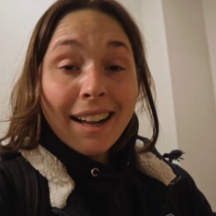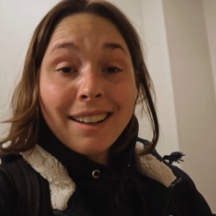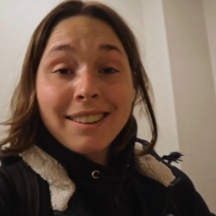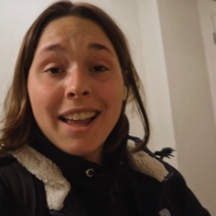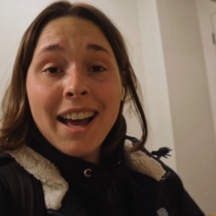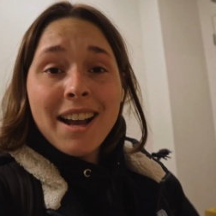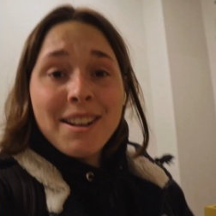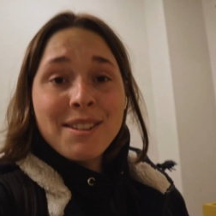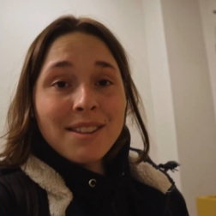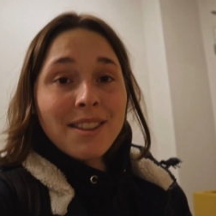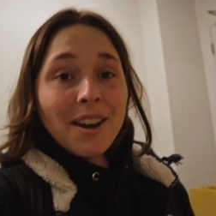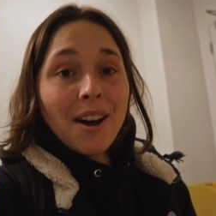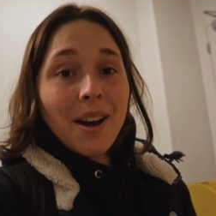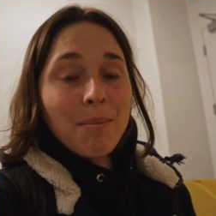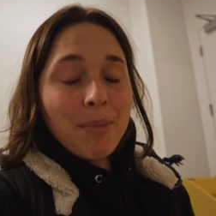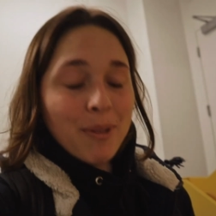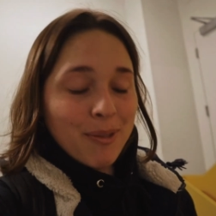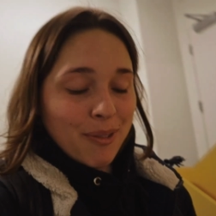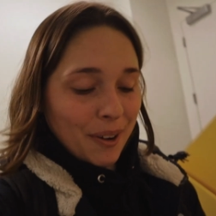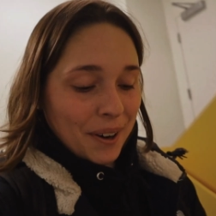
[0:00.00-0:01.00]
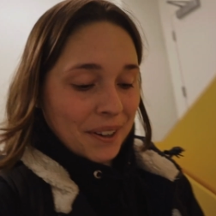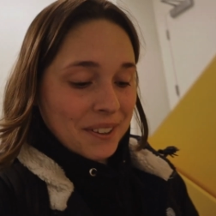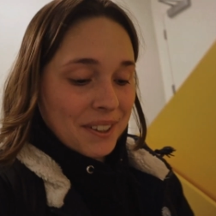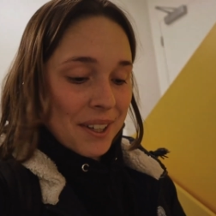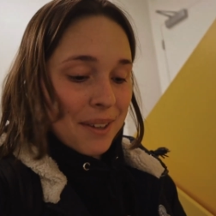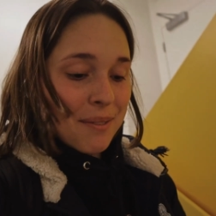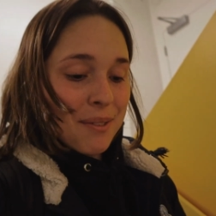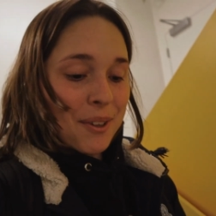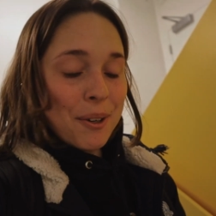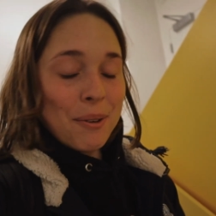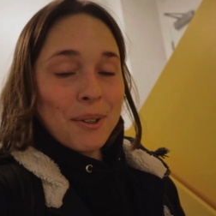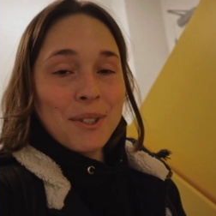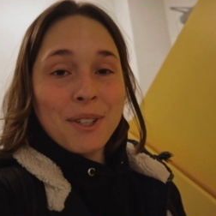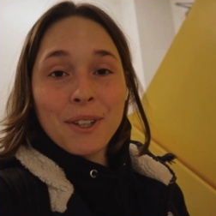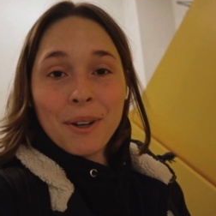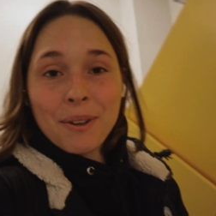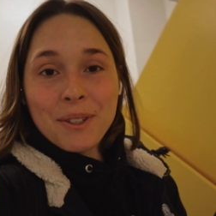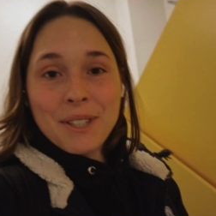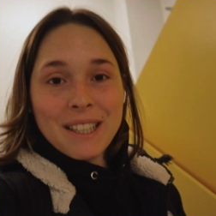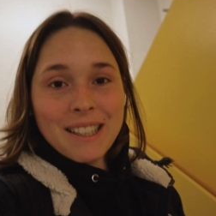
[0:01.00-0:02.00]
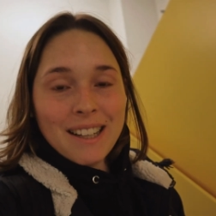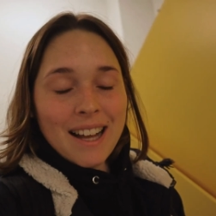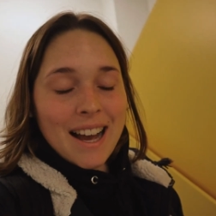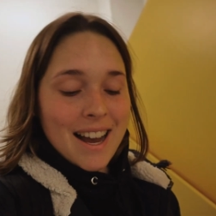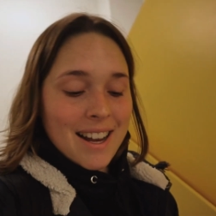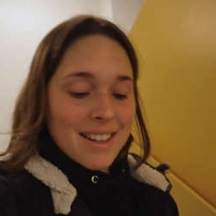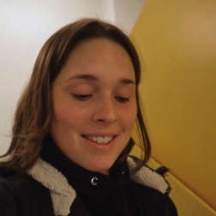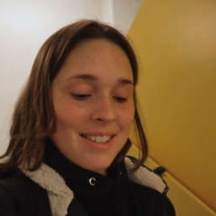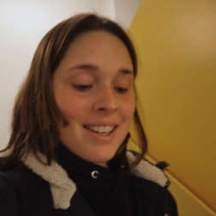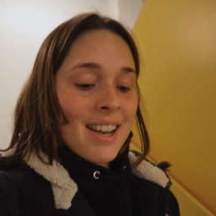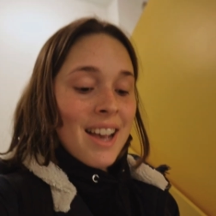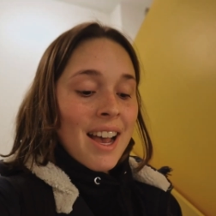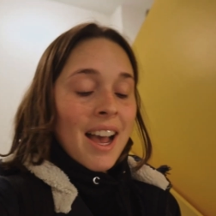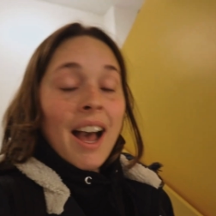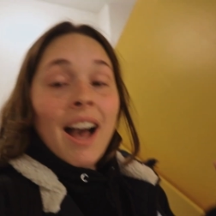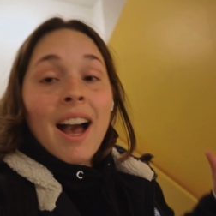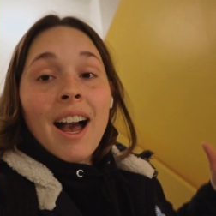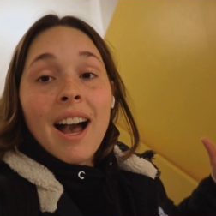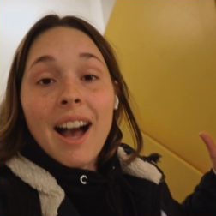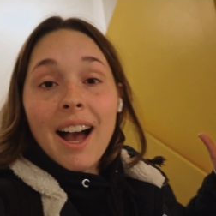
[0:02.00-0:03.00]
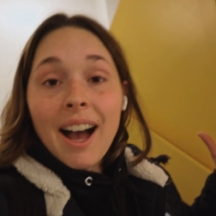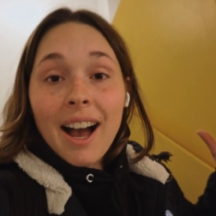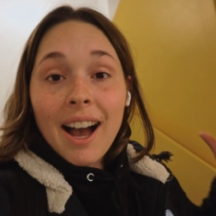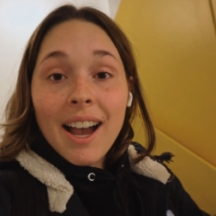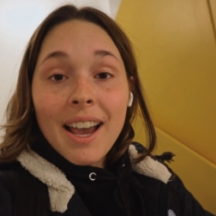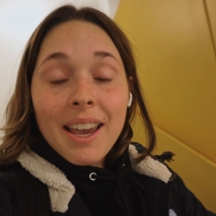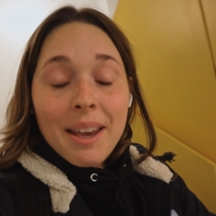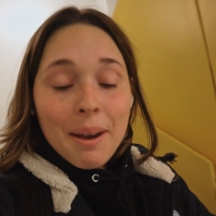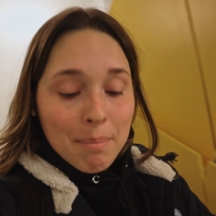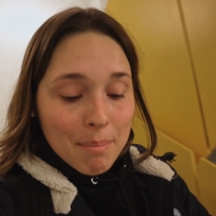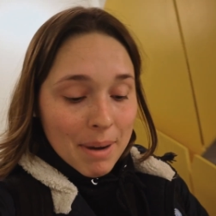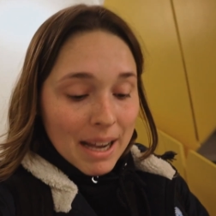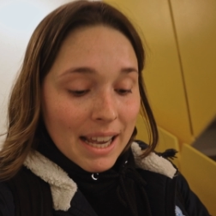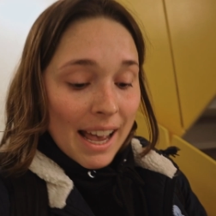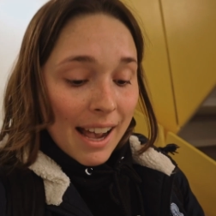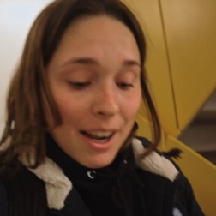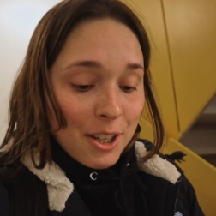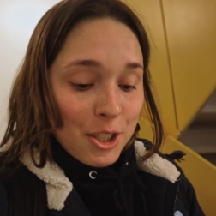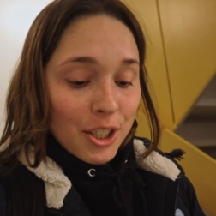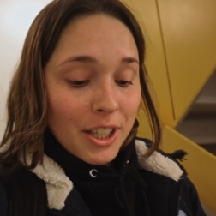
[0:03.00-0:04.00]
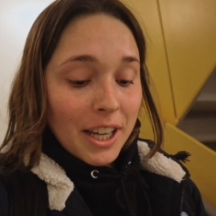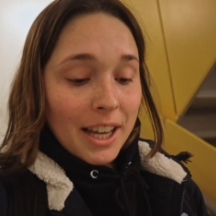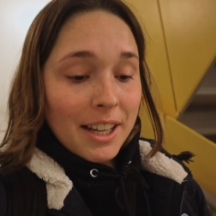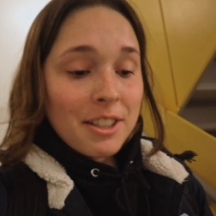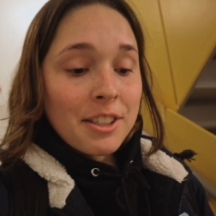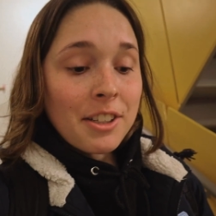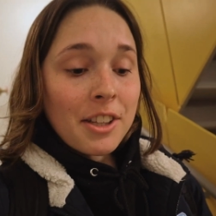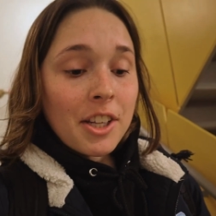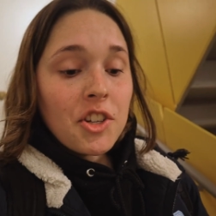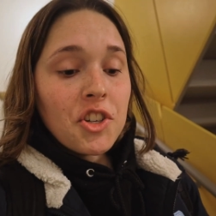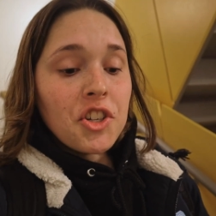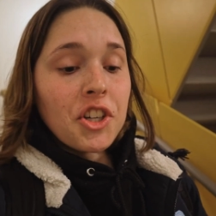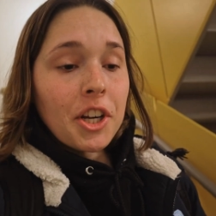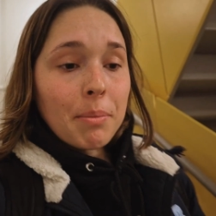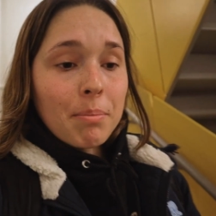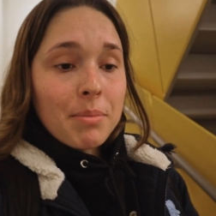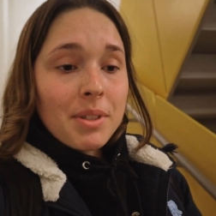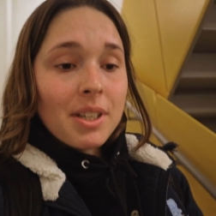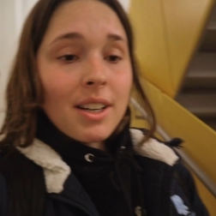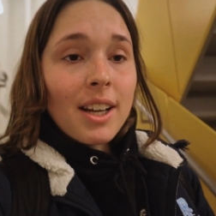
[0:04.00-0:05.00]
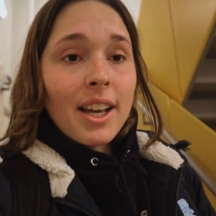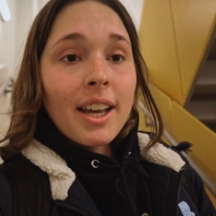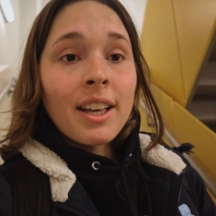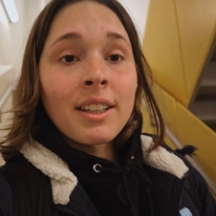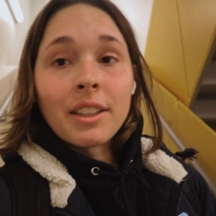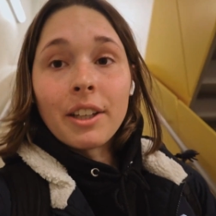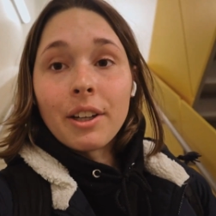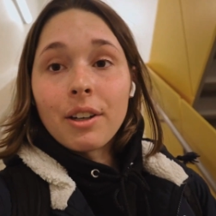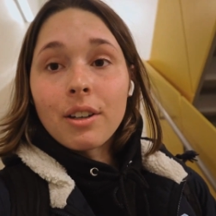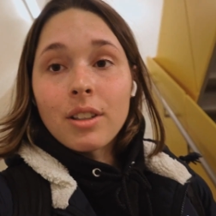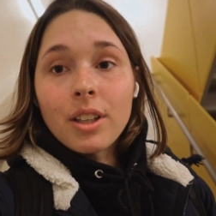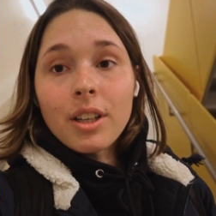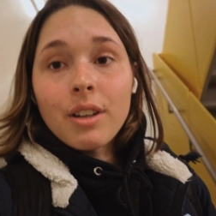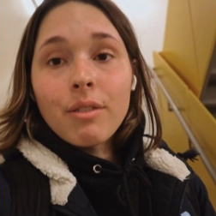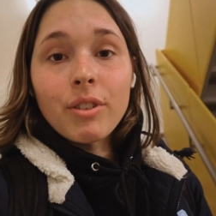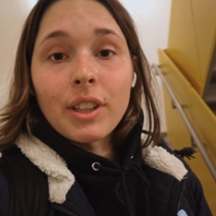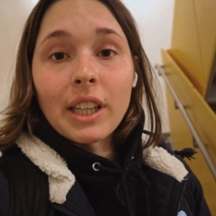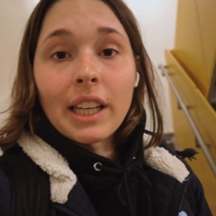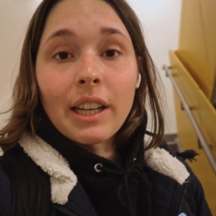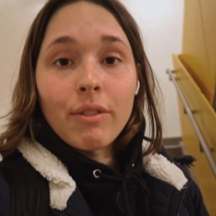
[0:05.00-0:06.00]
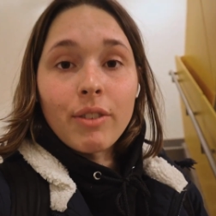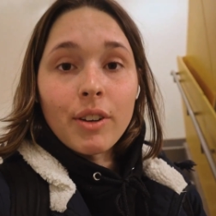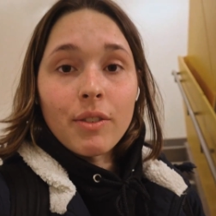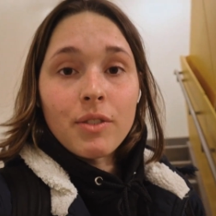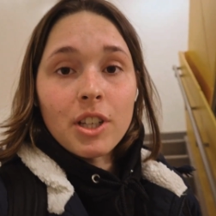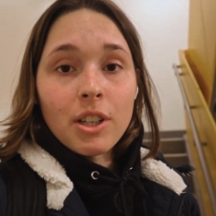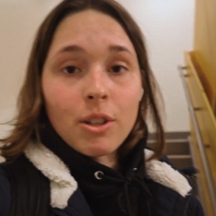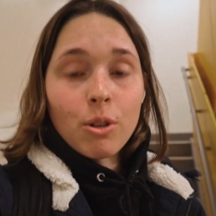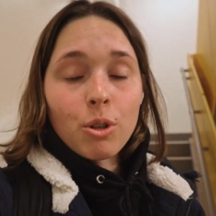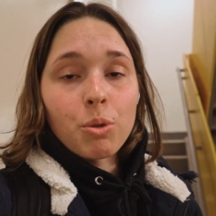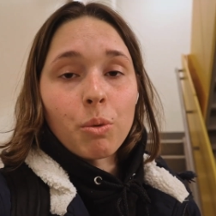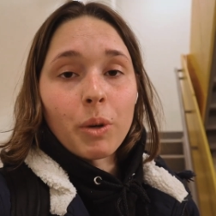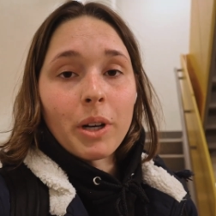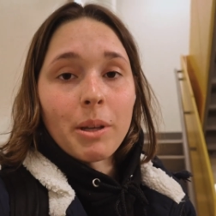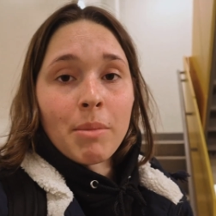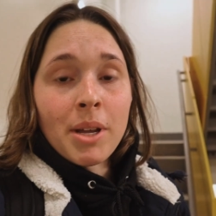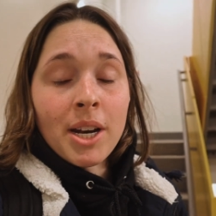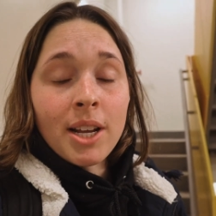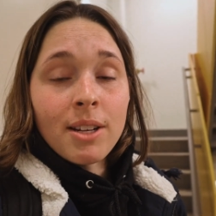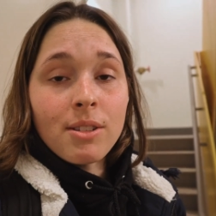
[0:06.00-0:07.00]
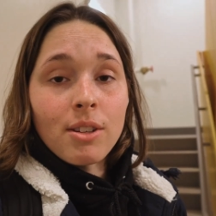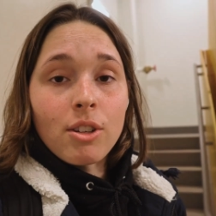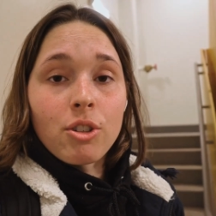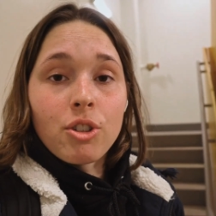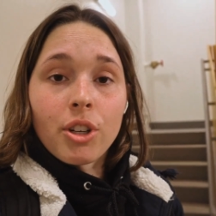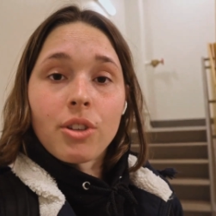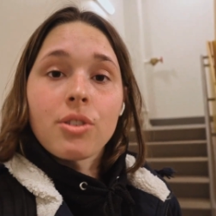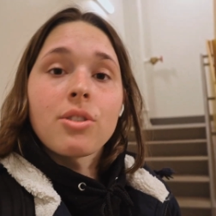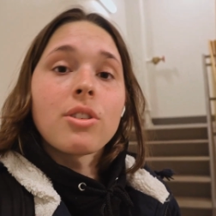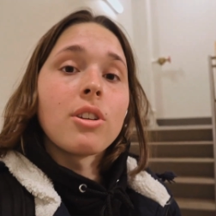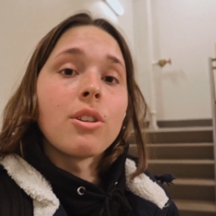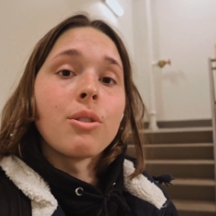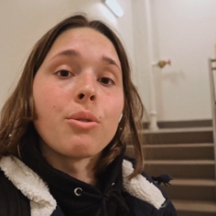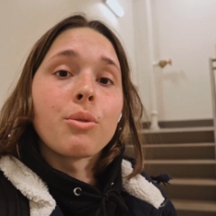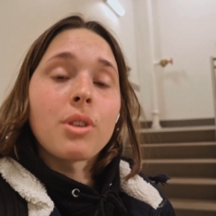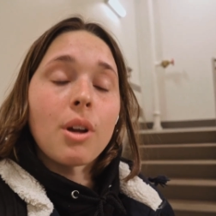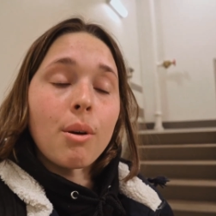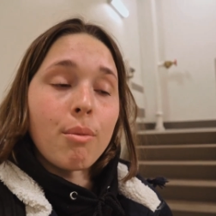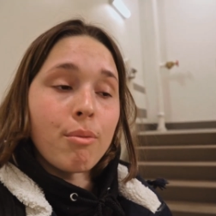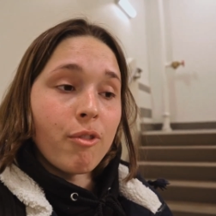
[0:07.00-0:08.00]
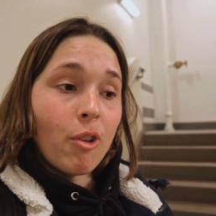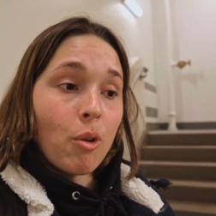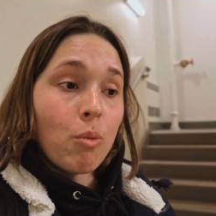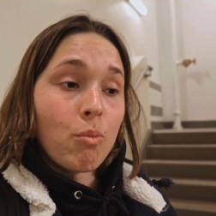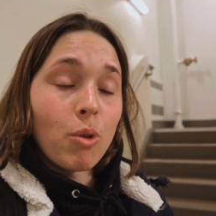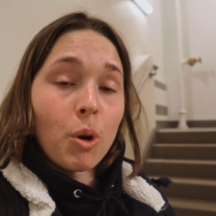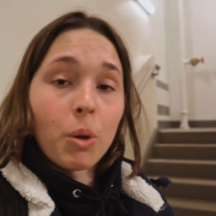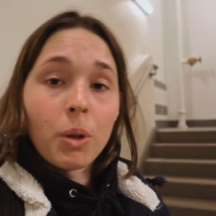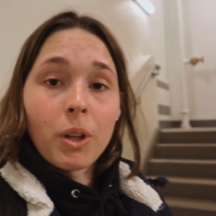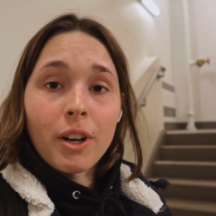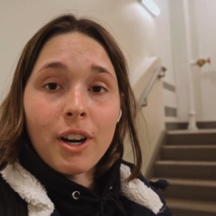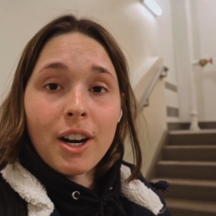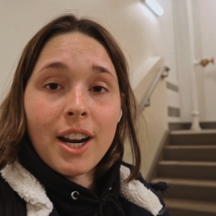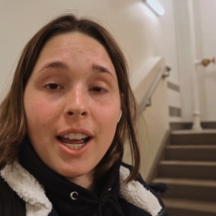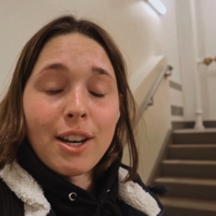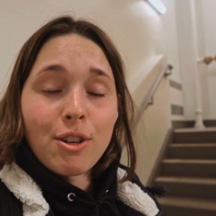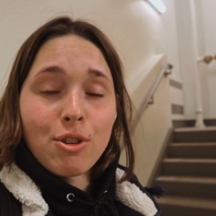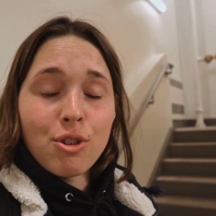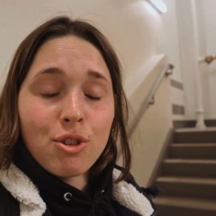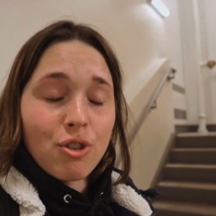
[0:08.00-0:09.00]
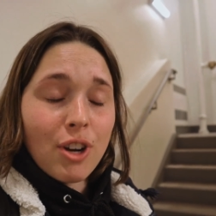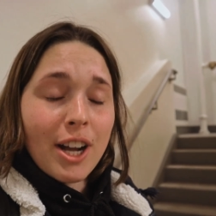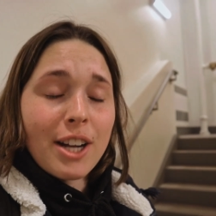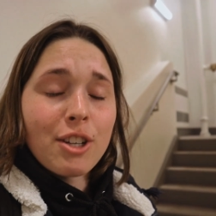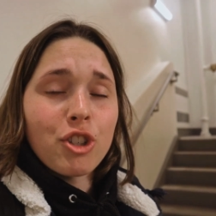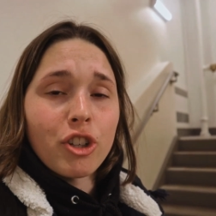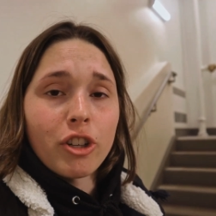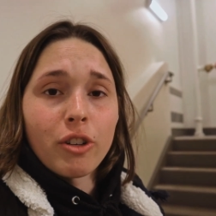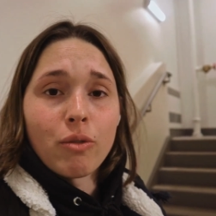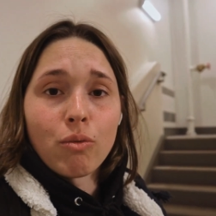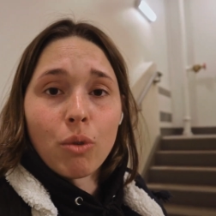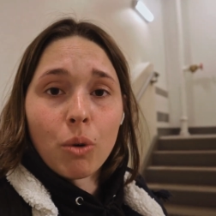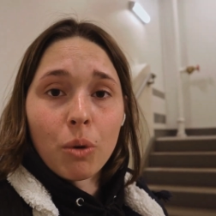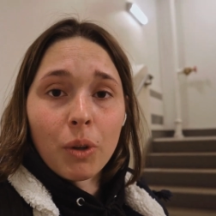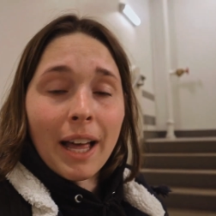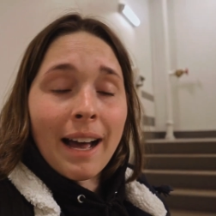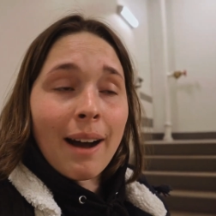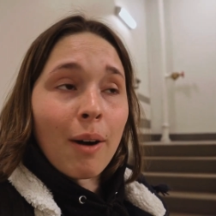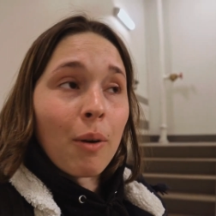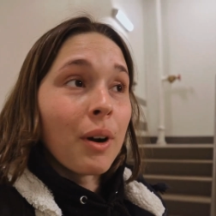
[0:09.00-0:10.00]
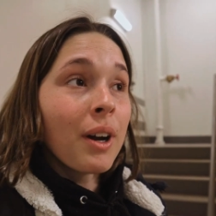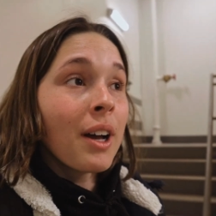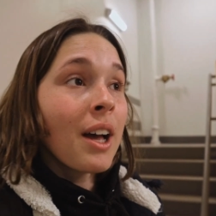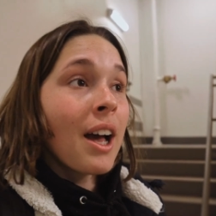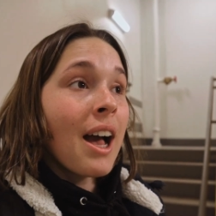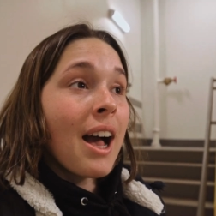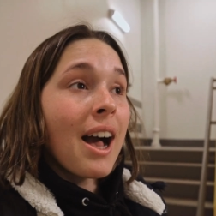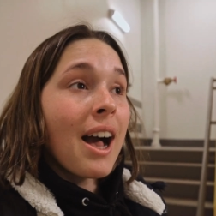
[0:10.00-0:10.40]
And last thought before I leave you to go to class, I might actually head to the gym tonight, literally for like fifteen or twenty minutes, just to use a foam roller and stretch and roll out.